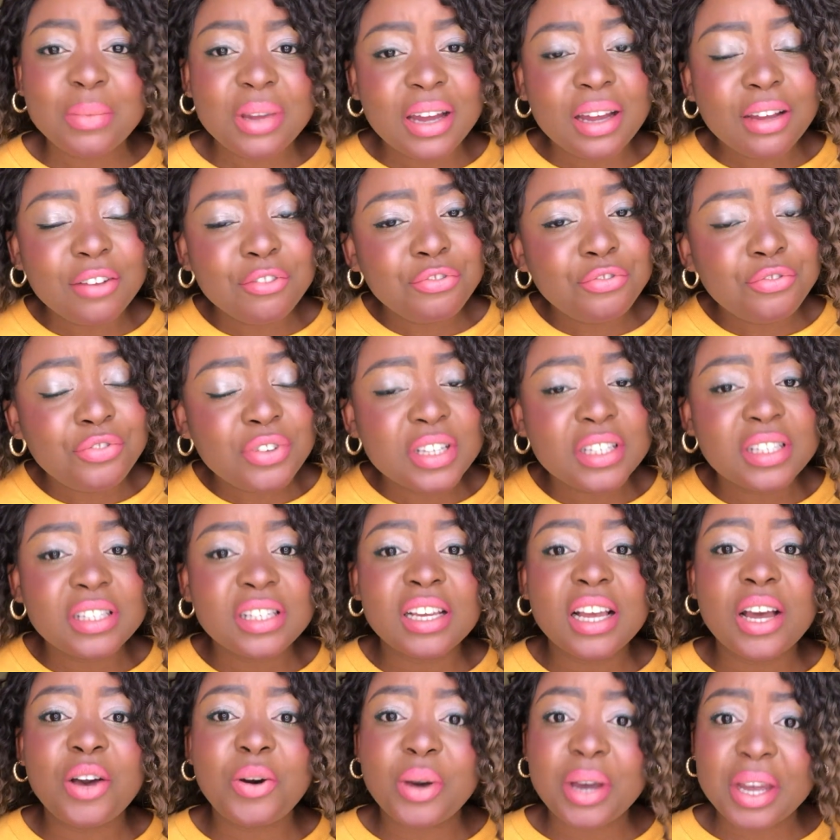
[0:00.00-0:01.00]

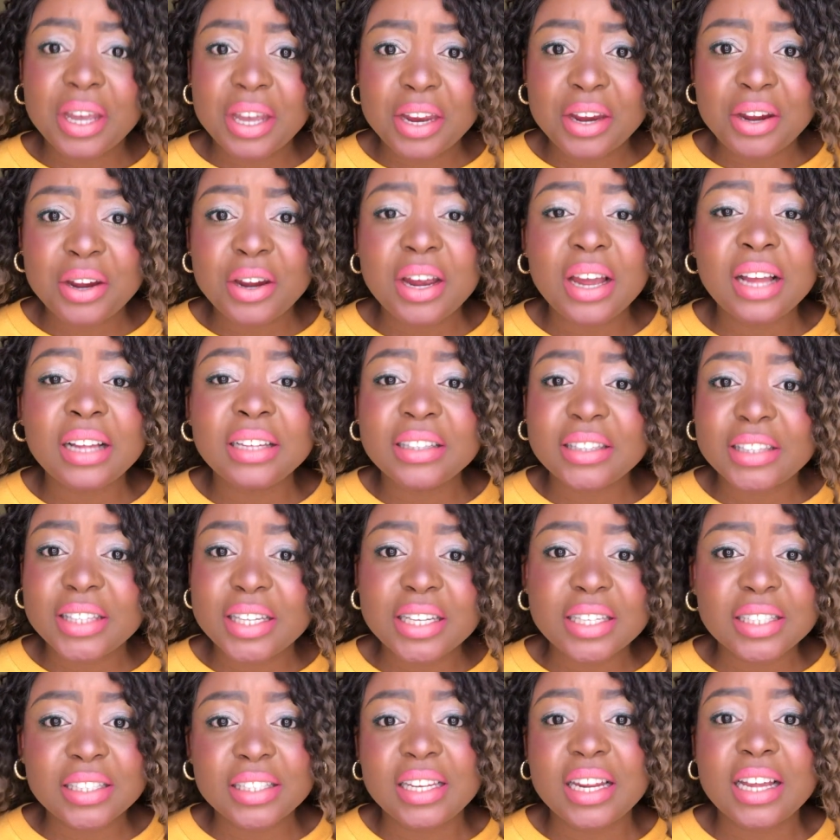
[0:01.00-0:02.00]
fixing our hair and
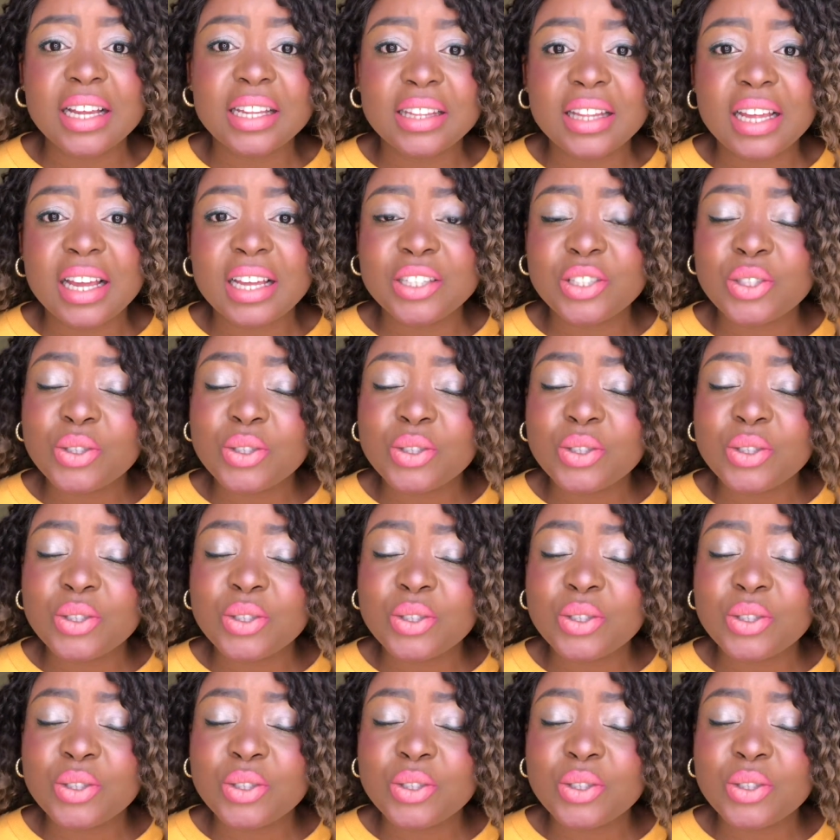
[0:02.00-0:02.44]
things like that.